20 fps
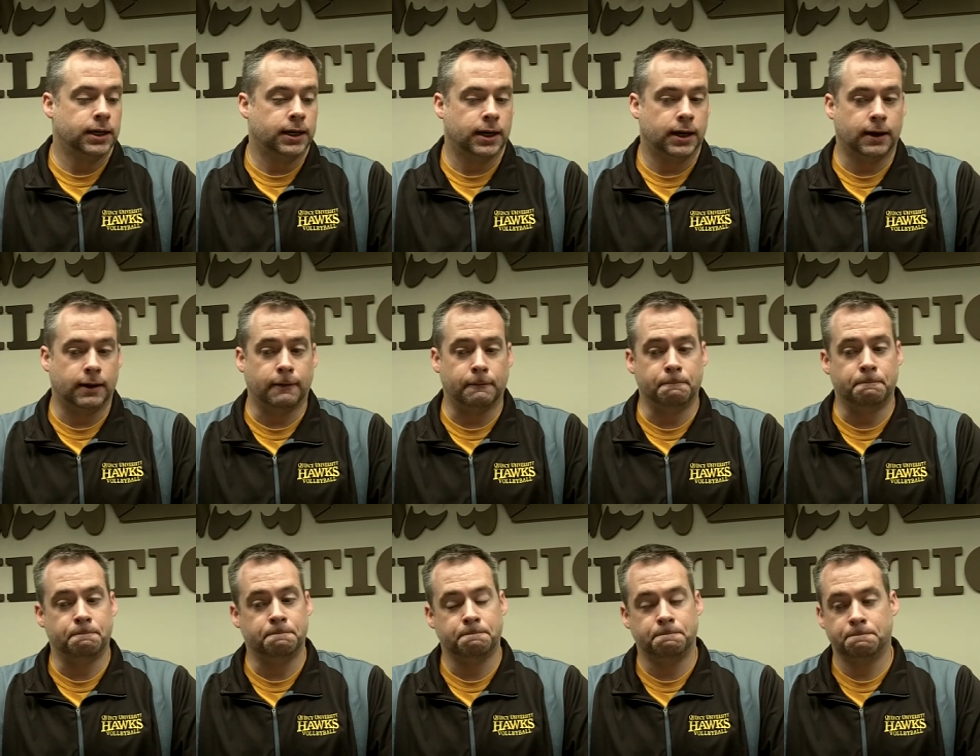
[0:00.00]

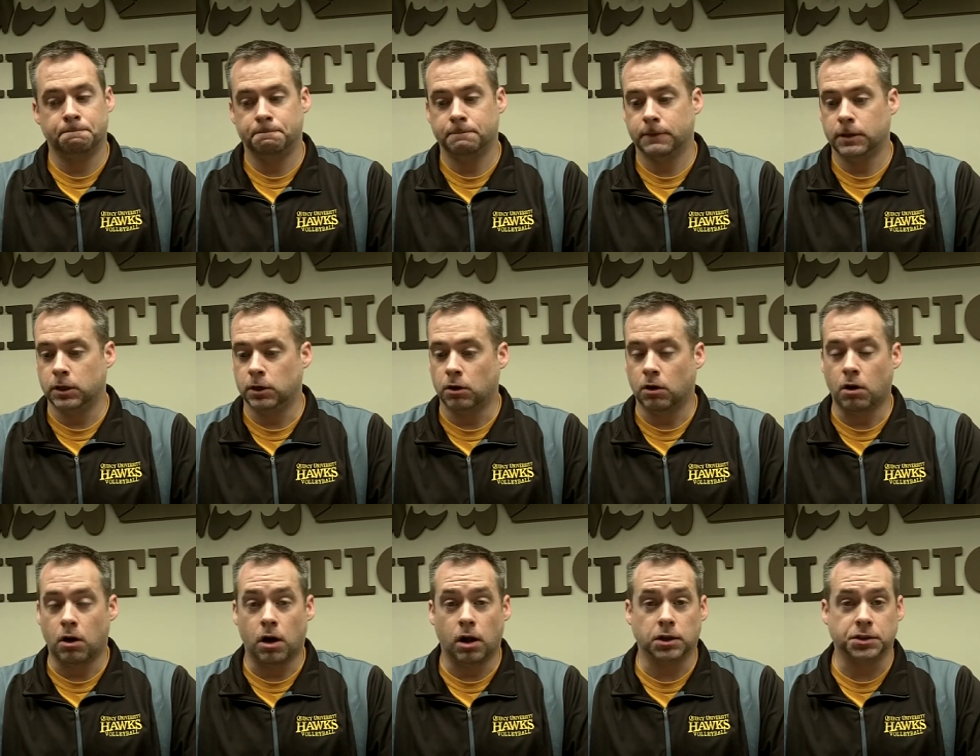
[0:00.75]
Um, you know,
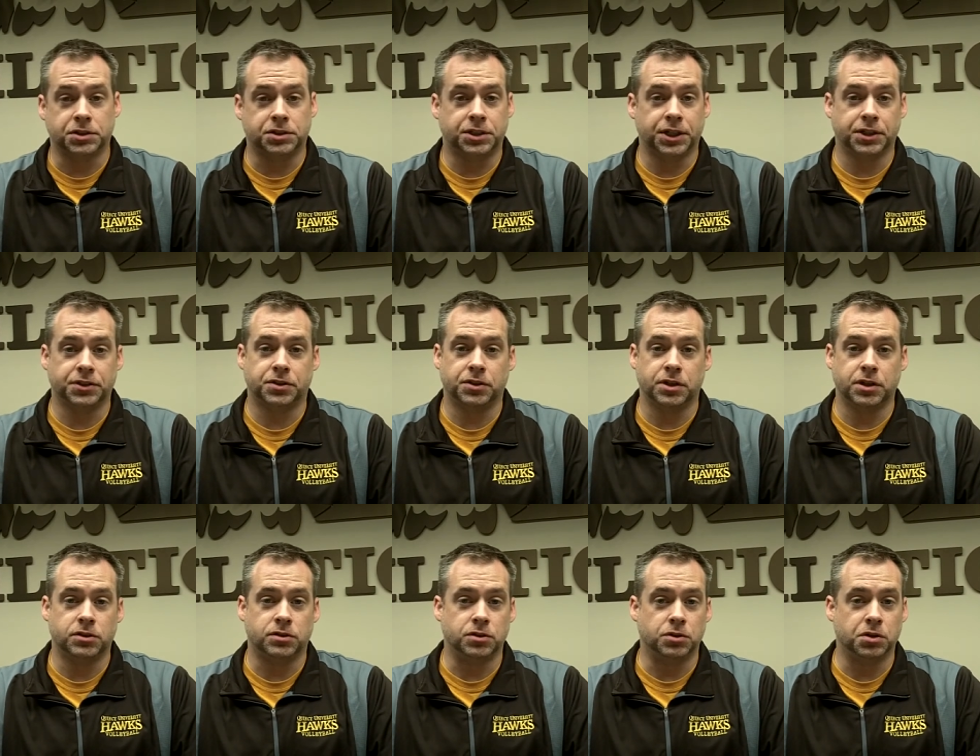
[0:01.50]
all six of
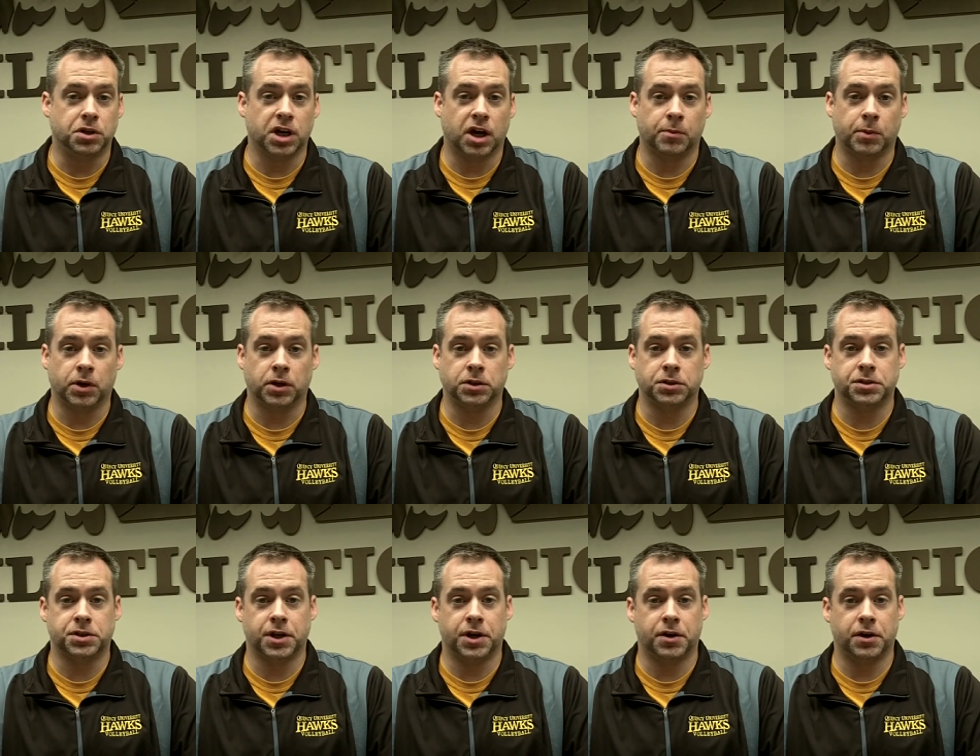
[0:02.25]
these
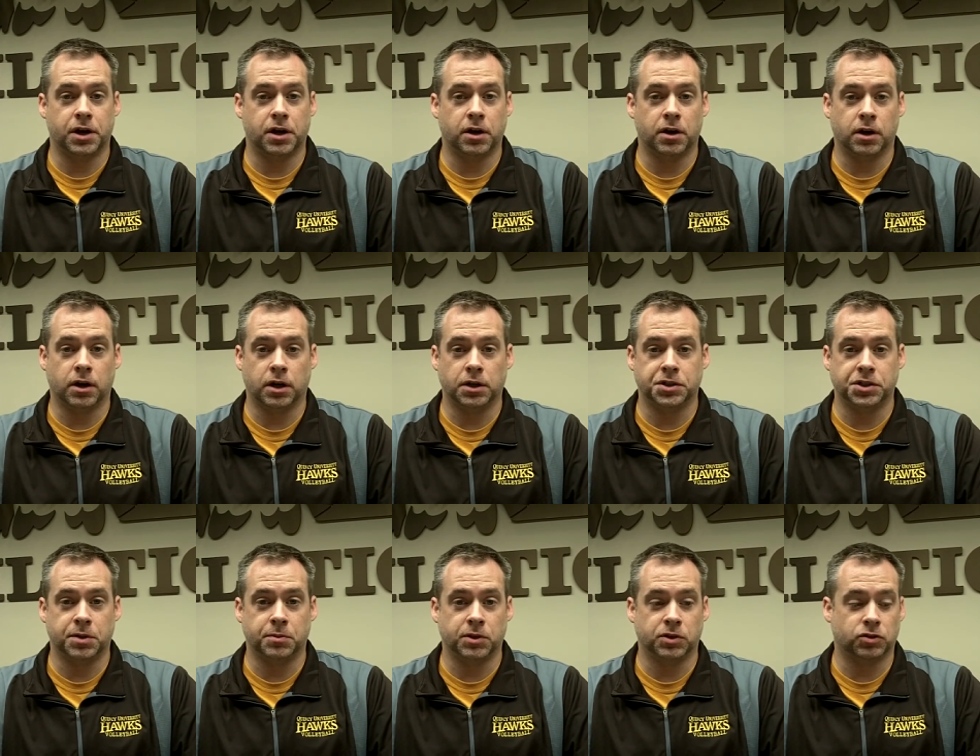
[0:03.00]
newcomers that are here in our
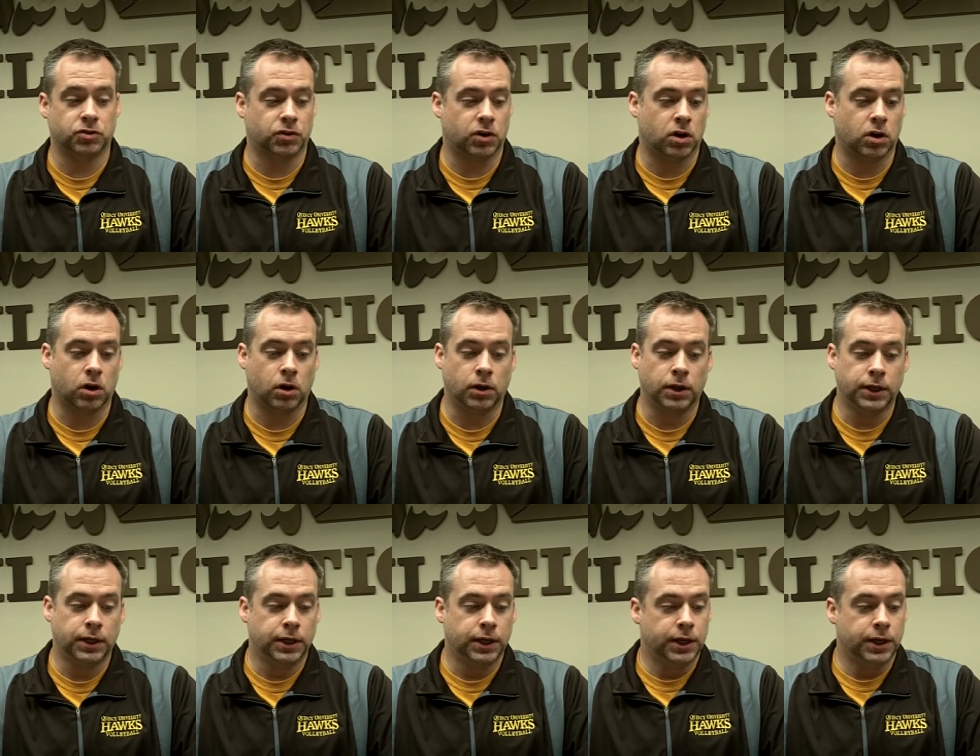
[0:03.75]
gym this fall,